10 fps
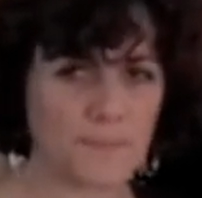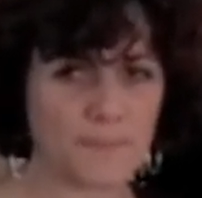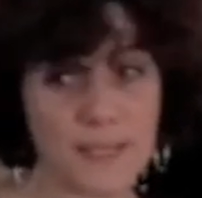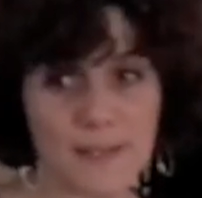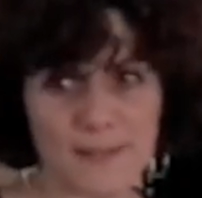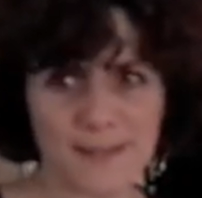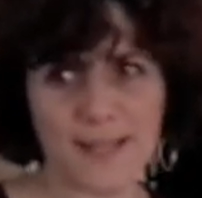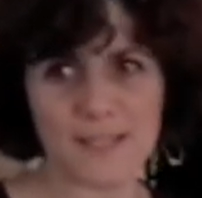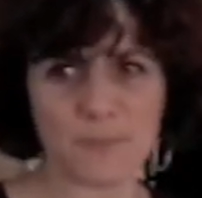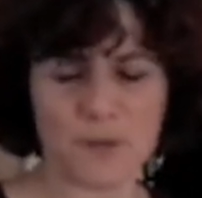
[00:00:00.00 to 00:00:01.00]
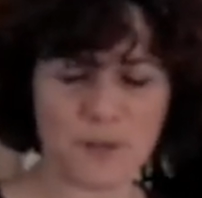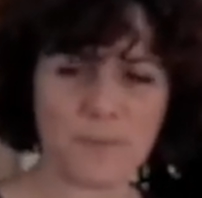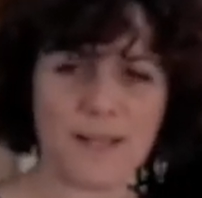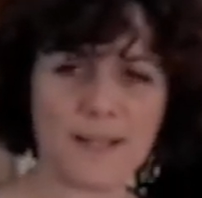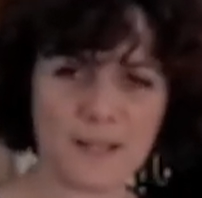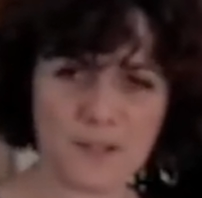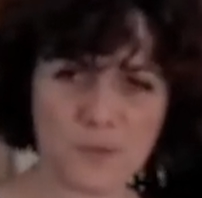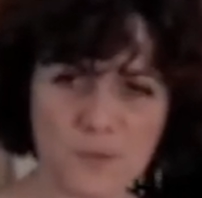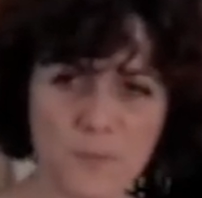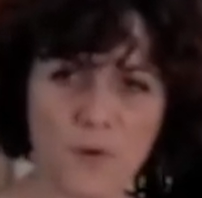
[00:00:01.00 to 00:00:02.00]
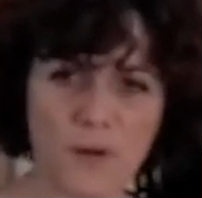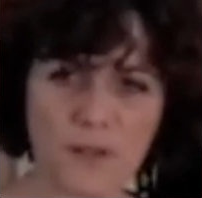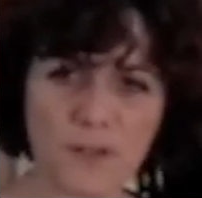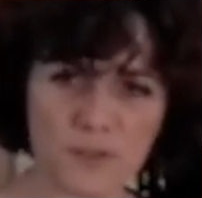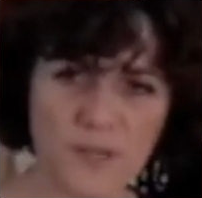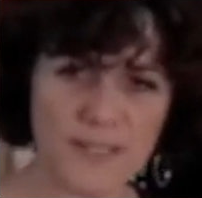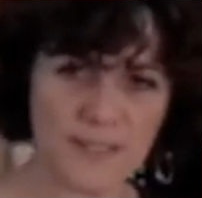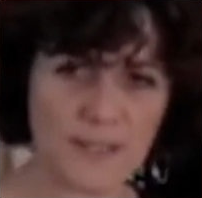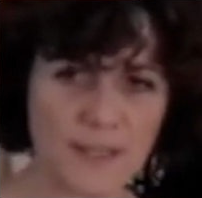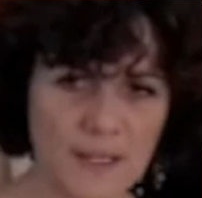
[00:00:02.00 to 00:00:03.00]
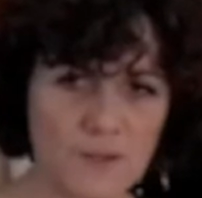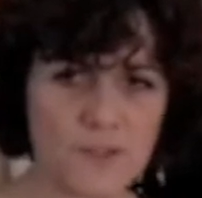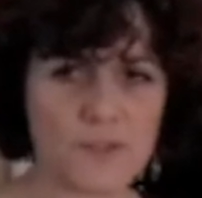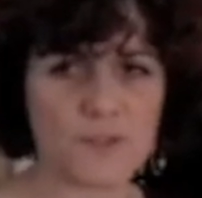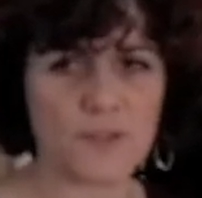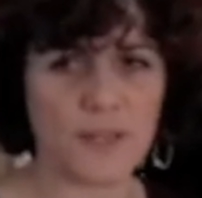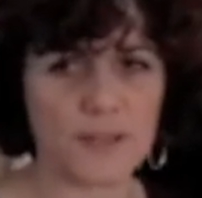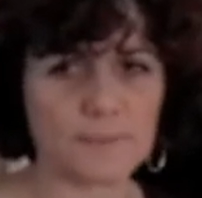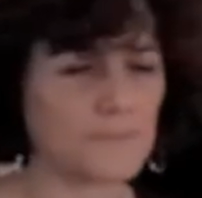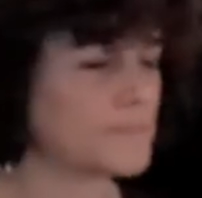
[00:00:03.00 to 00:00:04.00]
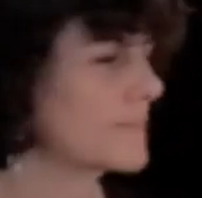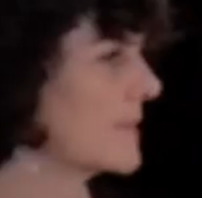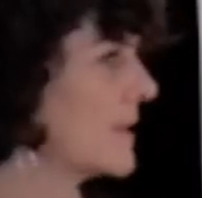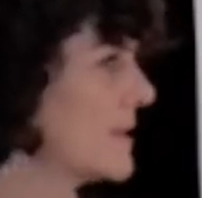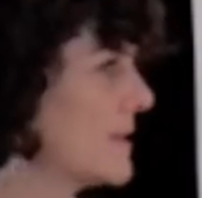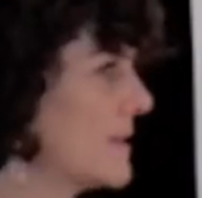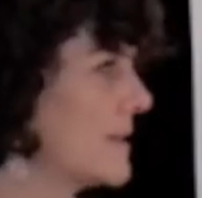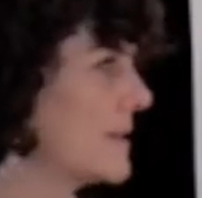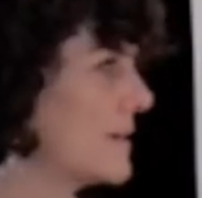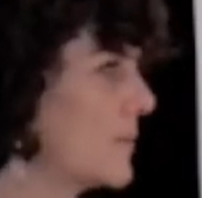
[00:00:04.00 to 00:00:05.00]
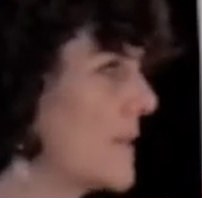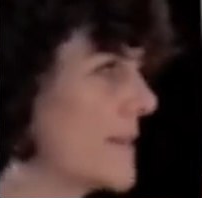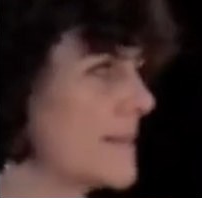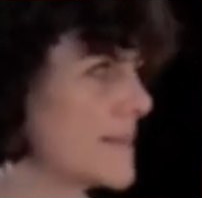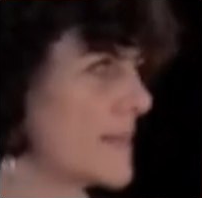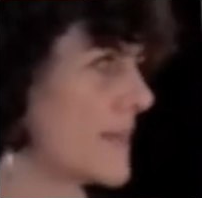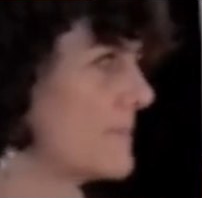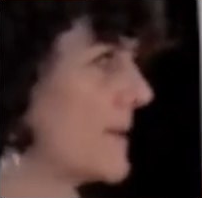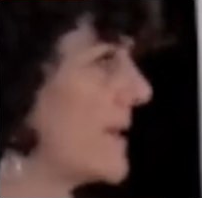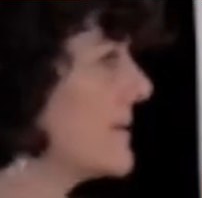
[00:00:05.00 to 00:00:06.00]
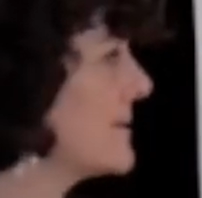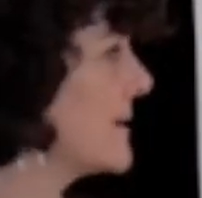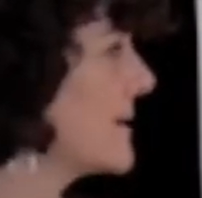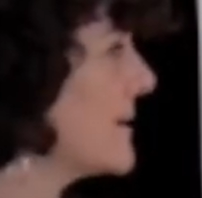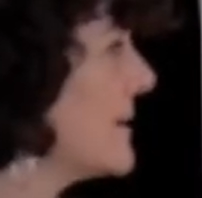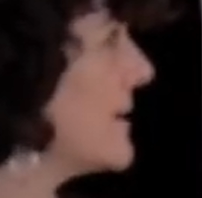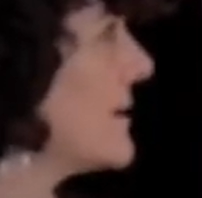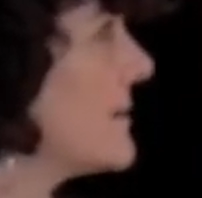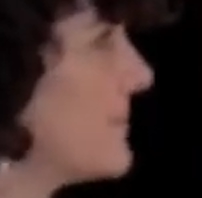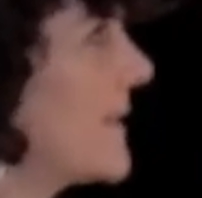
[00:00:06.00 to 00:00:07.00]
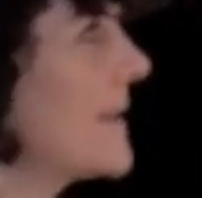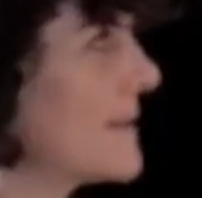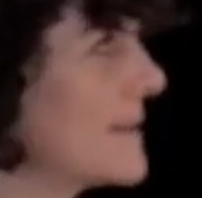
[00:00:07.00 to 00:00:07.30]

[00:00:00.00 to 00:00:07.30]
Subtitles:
been less monochromatic and use more contrasting colors within the same painting. But